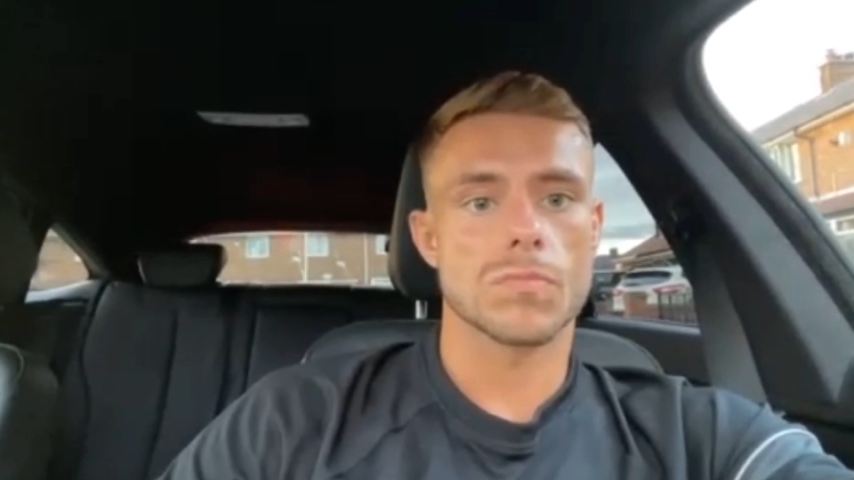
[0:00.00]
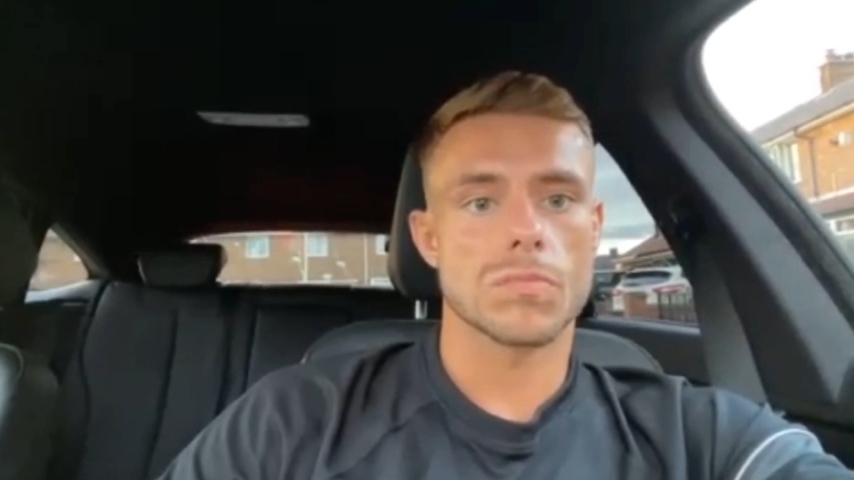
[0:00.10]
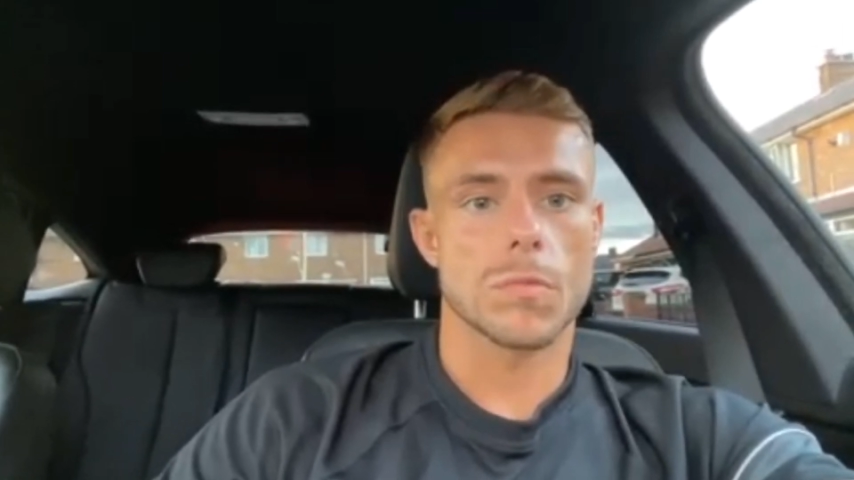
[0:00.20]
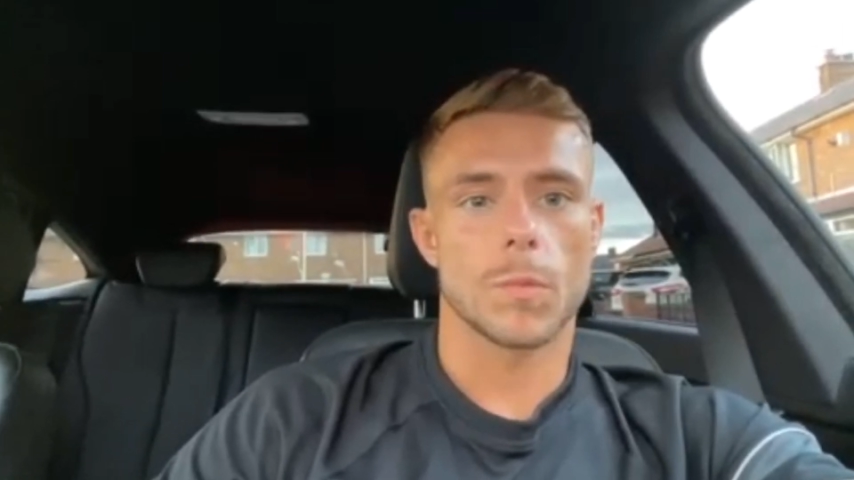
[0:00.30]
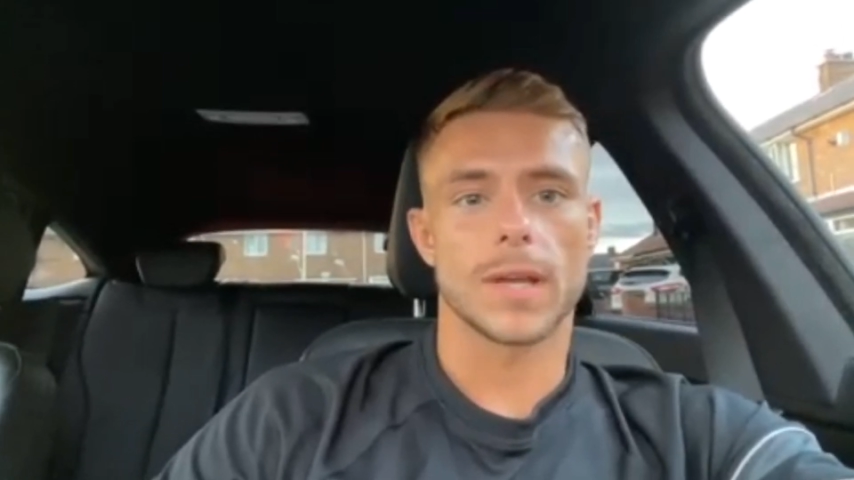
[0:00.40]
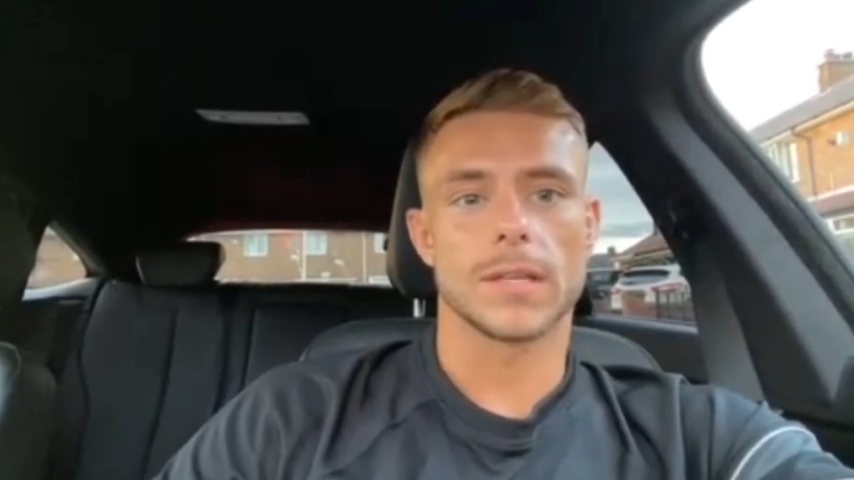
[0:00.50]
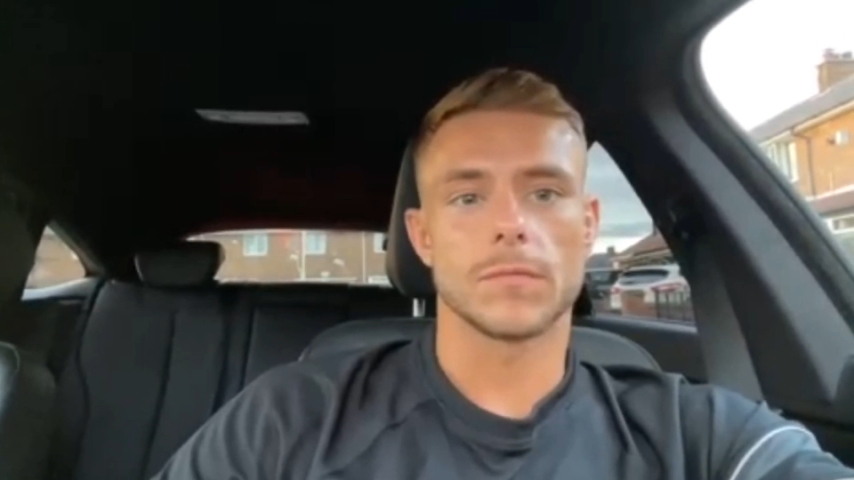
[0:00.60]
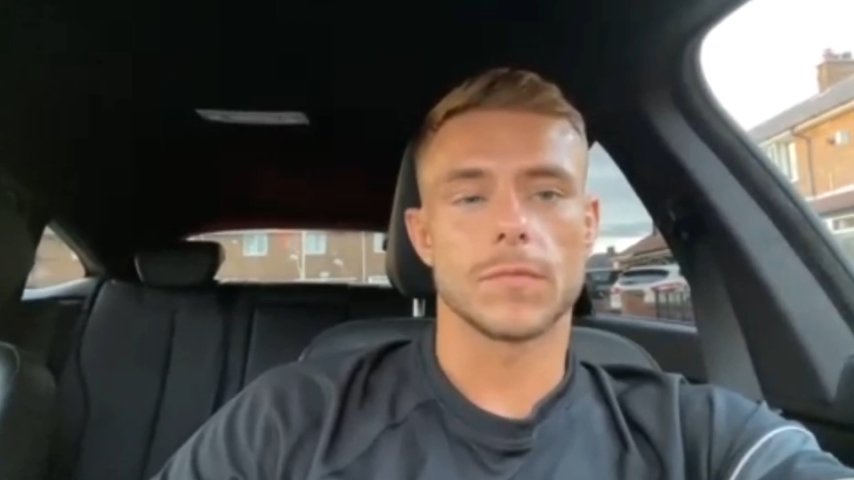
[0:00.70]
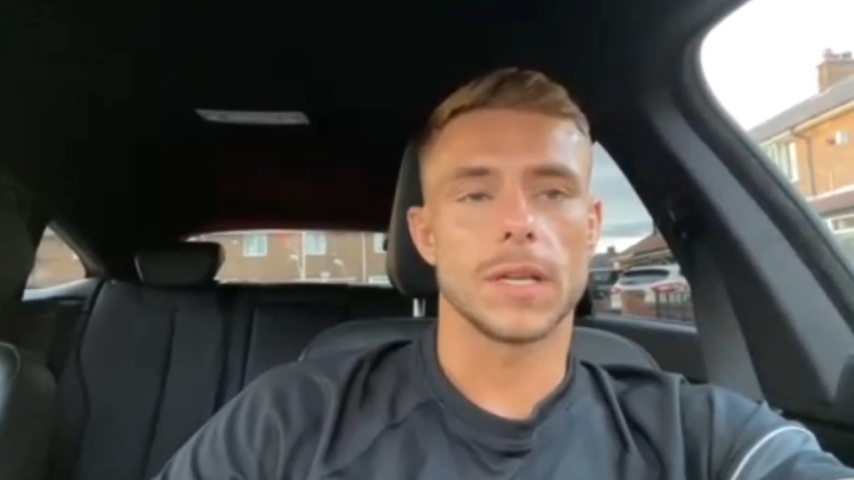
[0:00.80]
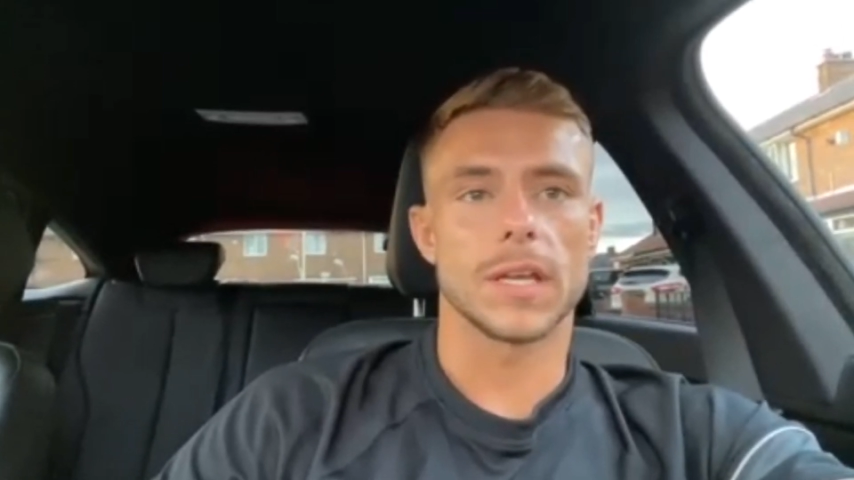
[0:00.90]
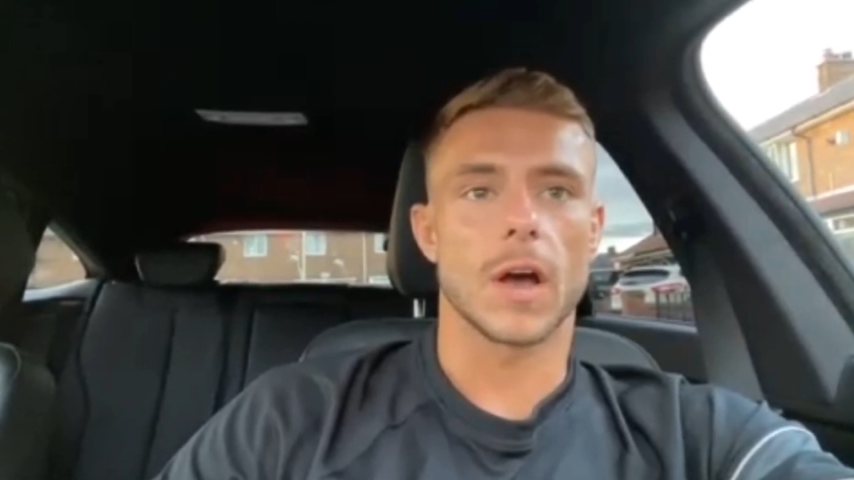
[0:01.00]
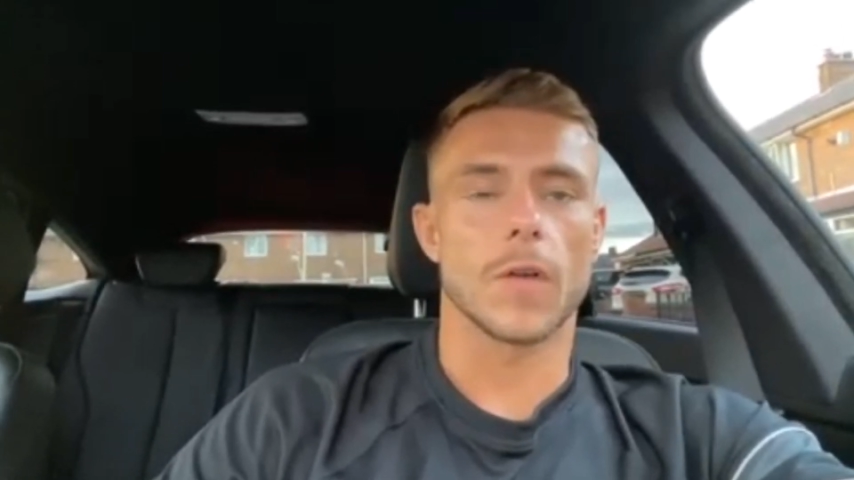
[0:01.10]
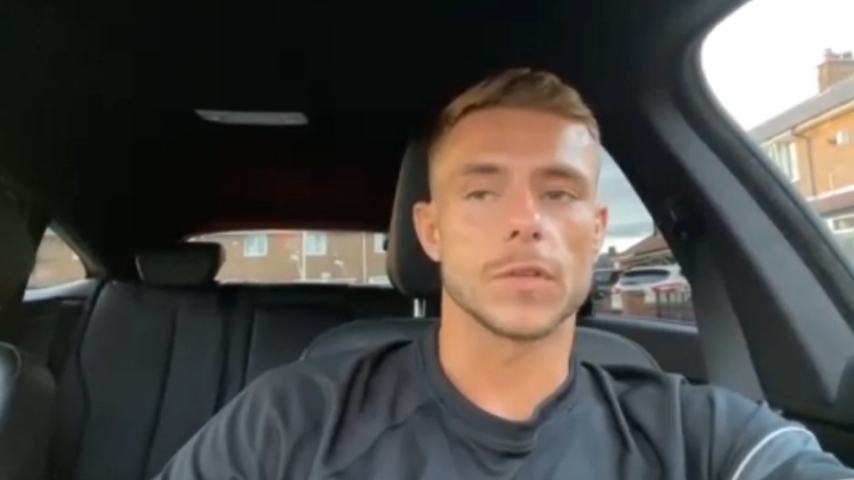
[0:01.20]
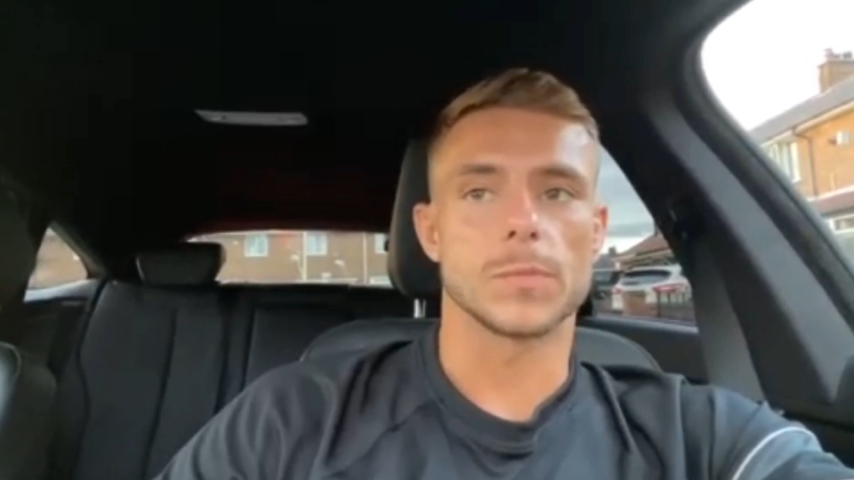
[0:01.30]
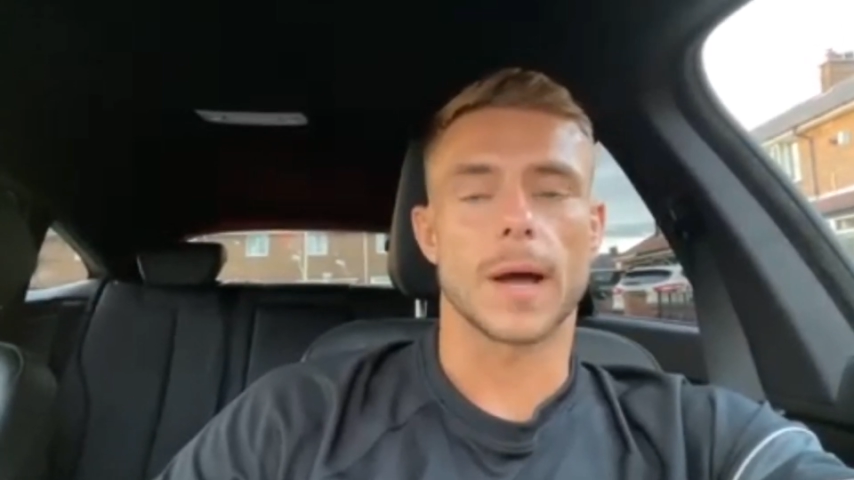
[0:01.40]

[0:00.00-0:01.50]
where he didn't really get off his